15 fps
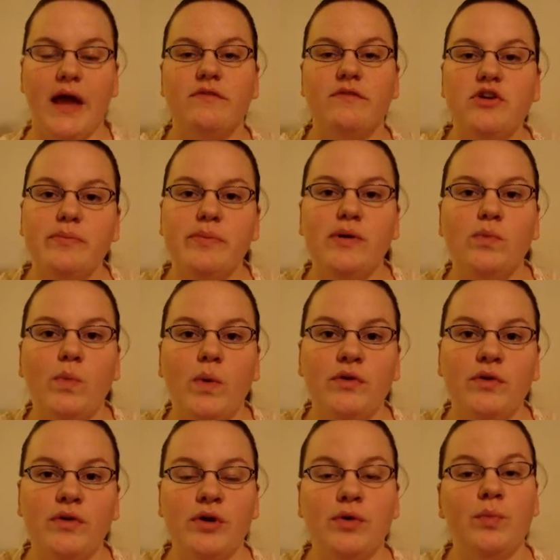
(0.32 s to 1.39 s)
Have you been
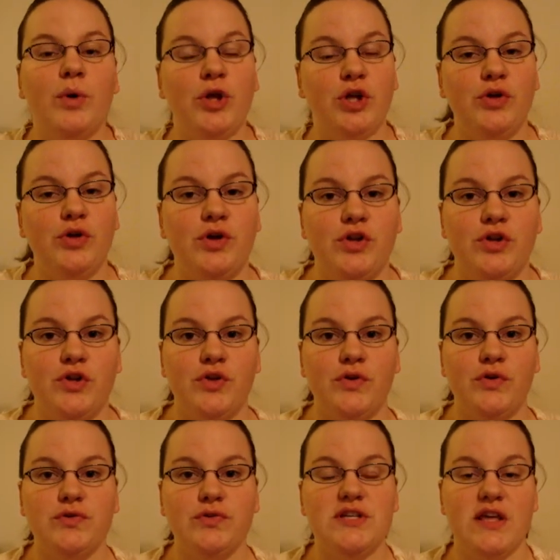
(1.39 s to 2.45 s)
wondering what you can
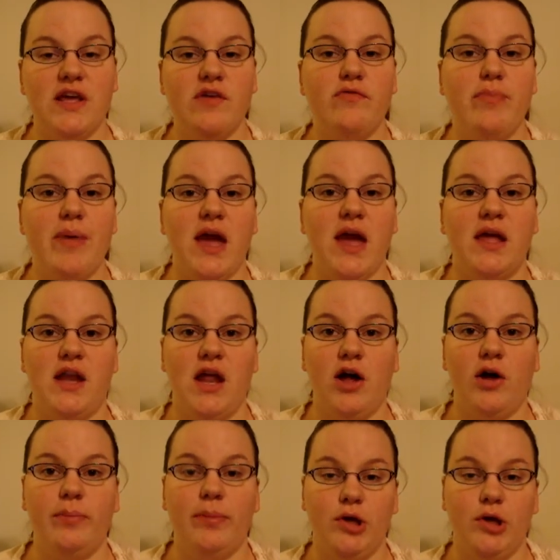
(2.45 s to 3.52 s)
do to give back and
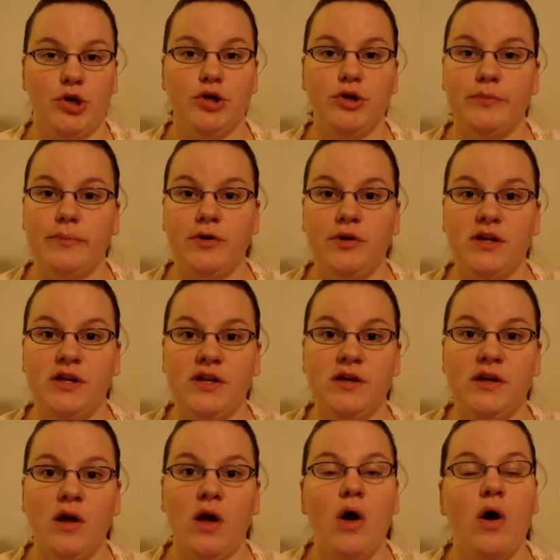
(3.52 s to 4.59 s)
help out your
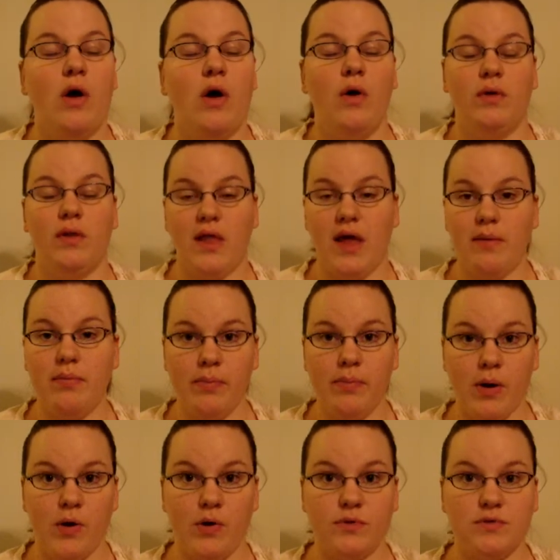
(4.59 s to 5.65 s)
community? Well, I
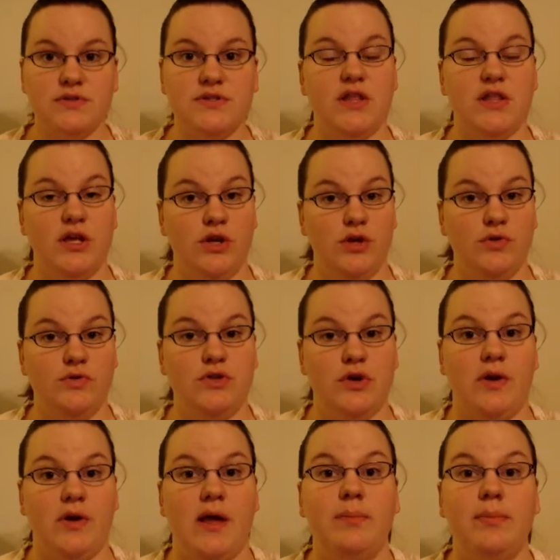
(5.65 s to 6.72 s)
propose that you
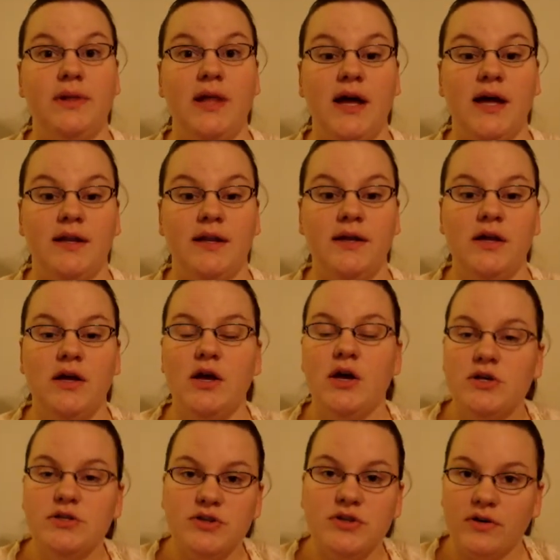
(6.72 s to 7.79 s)
donate blood.
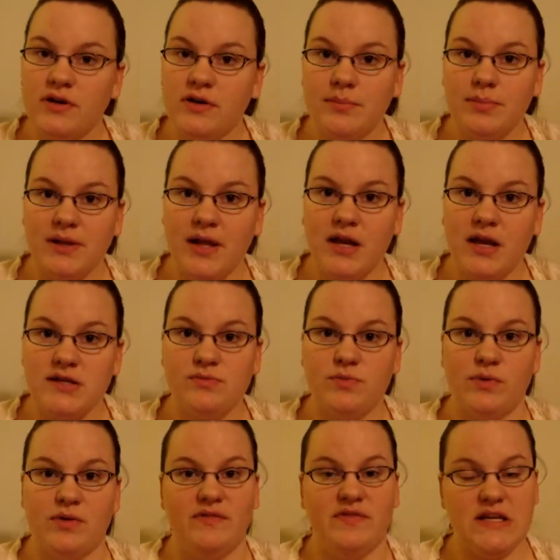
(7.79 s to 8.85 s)
Donating blood is
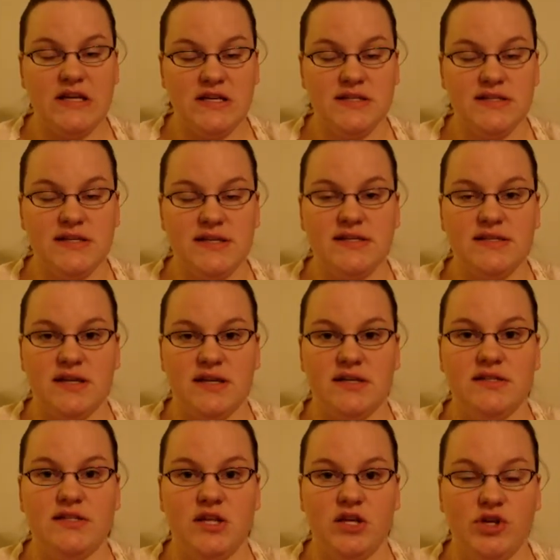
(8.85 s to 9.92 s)
one of the easiest
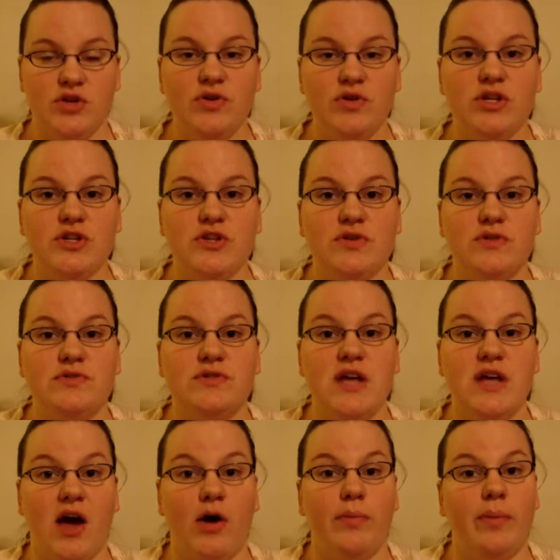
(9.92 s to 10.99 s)
things that you can do
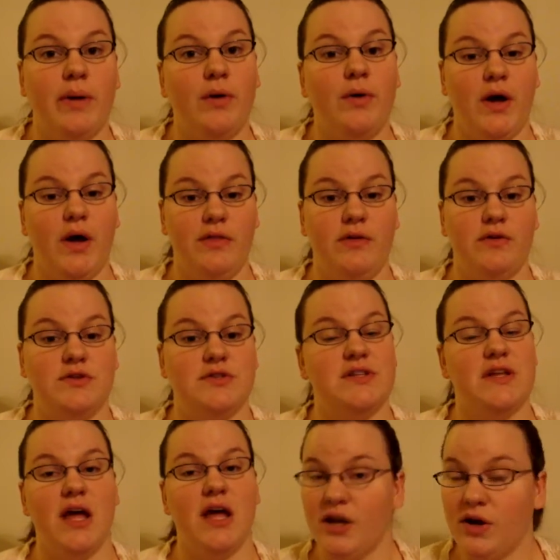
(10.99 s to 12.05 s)
to help out
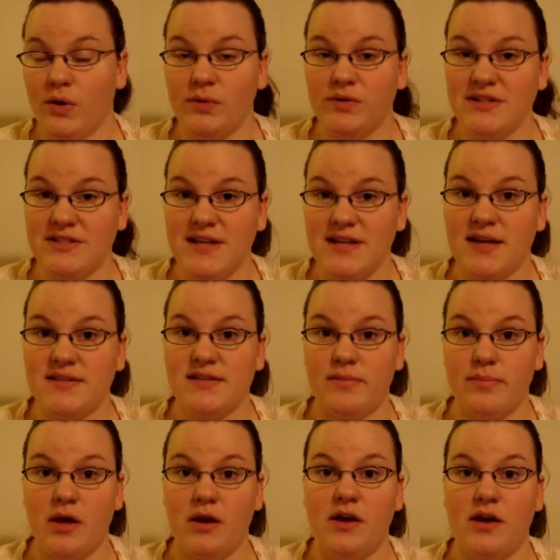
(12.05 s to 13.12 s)
others, and it only takes
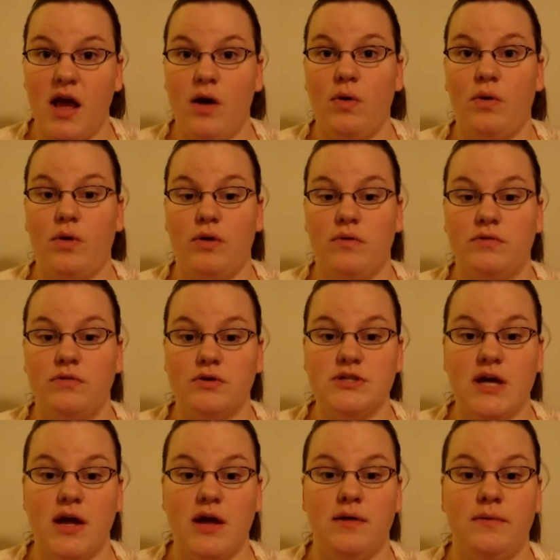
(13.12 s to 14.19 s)
about an hour of your
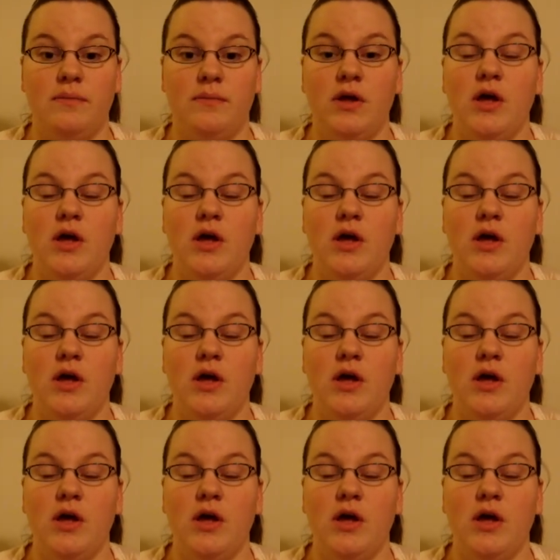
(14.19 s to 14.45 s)
time.